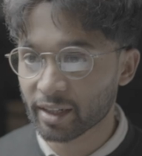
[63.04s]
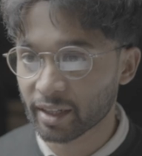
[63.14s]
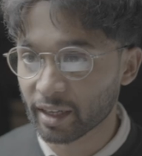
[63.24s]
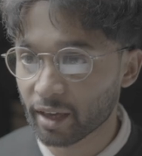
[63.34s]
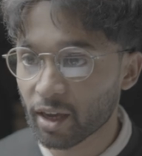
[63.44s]

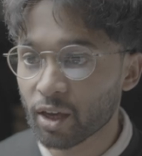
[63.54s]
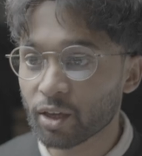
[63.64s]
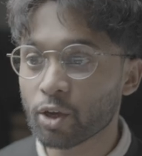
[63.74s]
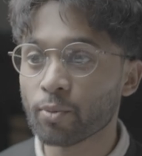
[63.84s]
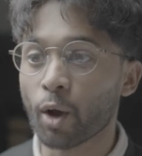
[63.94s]
click,
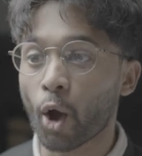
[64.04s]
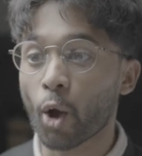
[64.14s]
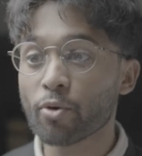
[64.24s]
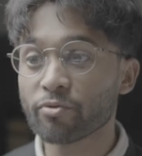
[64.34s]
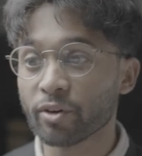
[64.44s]
come
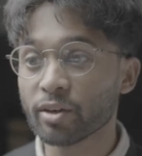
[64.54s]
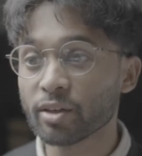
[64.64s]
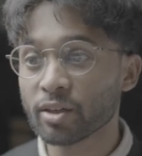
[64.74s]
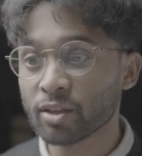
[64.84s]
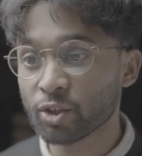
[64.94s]
over
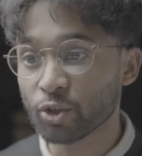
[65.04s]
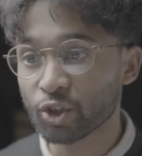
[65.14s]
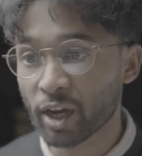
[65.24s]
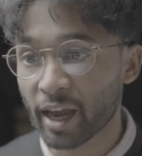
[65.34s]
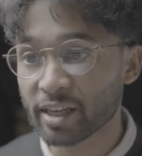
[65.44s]
to
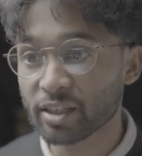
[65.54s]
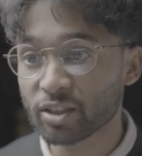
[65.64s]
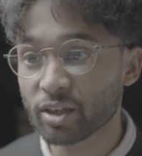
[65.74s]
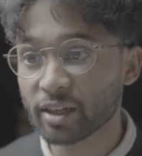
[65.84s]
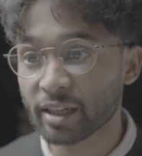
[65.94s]

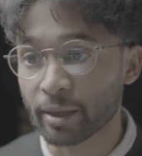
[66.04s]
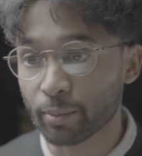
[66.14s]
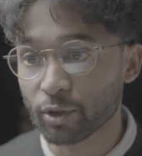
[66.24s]
change clip